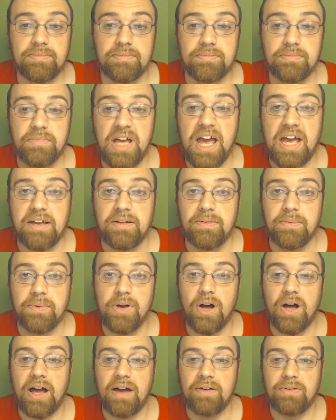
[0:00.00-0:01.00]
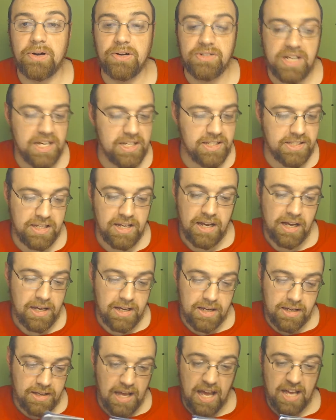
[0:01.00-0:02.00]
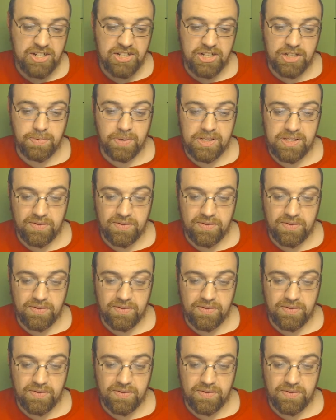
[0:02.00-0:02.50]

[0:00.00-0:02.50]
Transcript: Hey, we all have our own taste. It just wasn't for